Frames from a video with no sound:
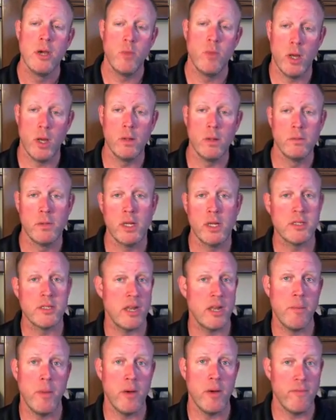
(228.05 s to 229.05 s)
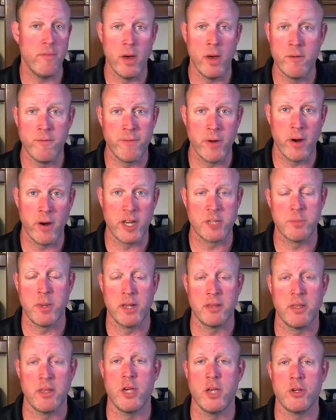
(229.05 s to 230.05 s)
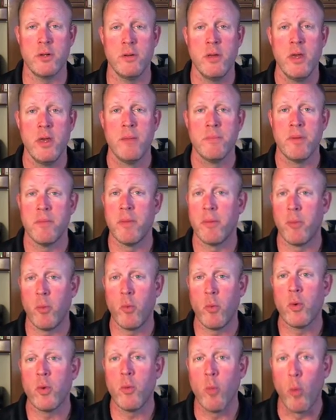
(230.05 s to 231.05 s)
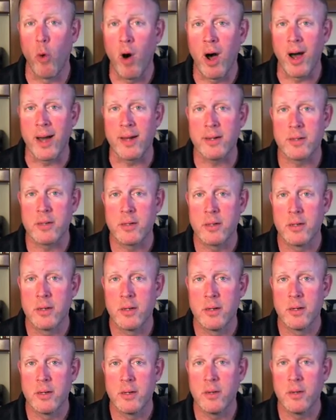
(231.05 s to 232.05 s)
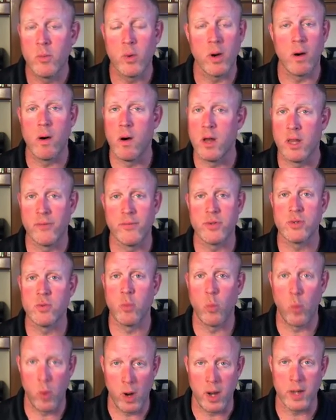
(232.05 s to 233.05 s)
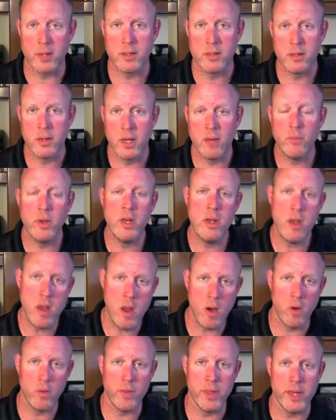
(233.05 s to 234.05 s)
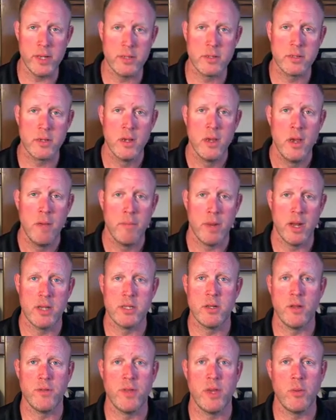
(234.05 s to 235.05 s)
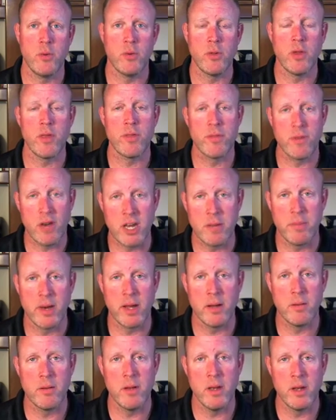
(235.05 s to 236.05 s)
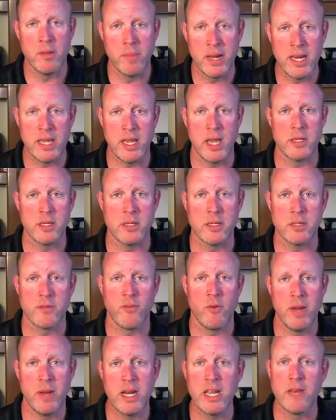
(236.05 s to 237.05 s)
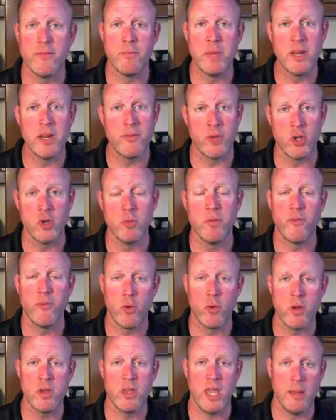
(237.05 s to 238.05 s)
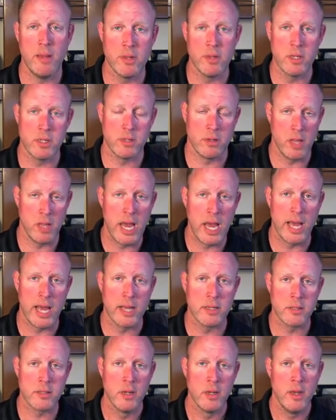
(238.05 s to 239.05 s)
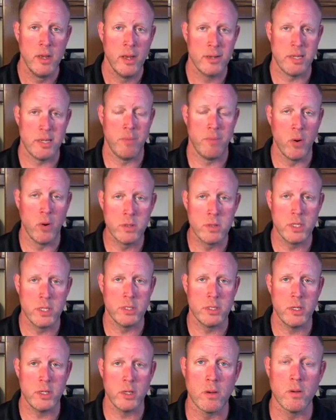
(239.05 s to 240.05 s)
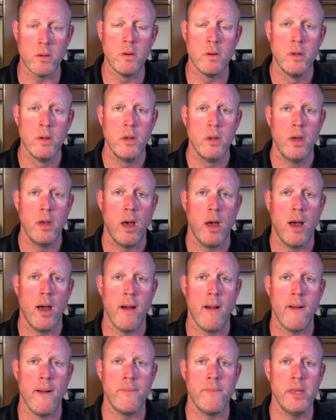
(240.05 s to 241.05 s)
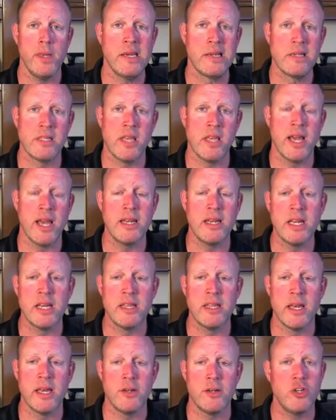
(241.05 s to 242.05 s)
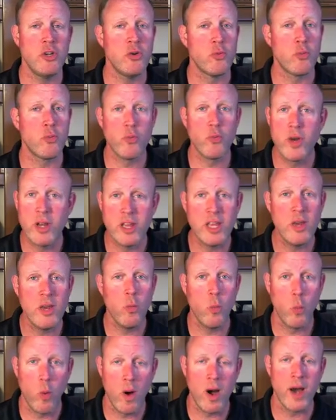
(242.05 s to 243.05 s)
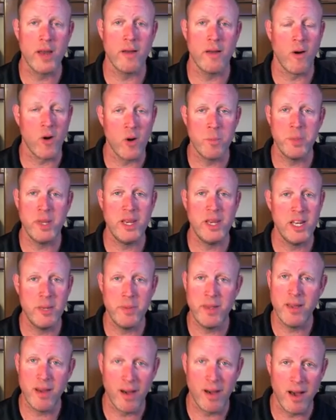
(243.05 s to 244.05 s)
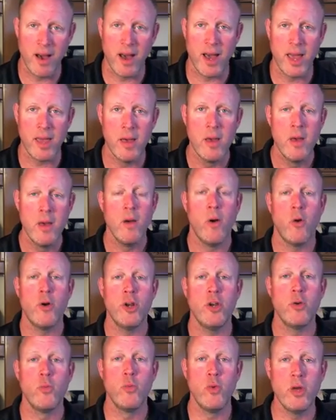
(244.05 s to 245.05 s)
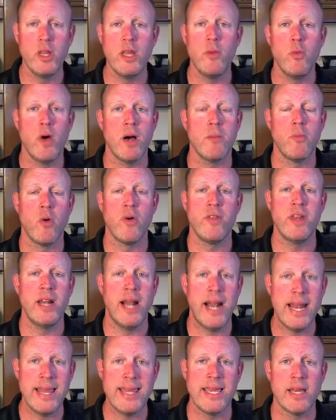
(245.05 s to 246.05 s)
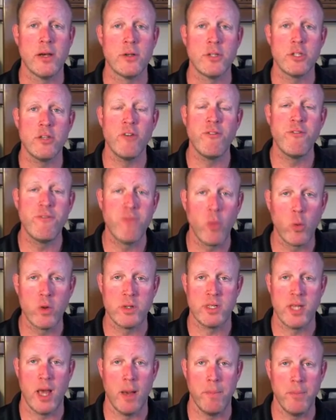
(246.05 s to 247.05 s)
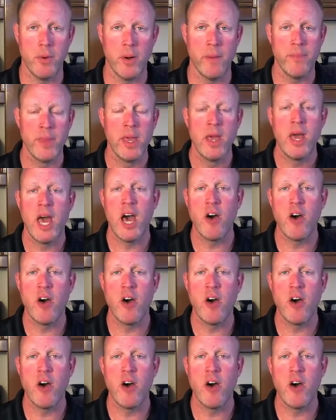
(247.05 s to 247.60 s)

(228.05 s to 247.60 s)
Well, that's not an unfair expectation, but remember what we want, what all of us want, and we know this, but I just don't think we really thought about, in many cases, for many of you before you came to this class, as I posed it you, is the idea that do you really want RPE to be high, or do you really want more than anything else the force output?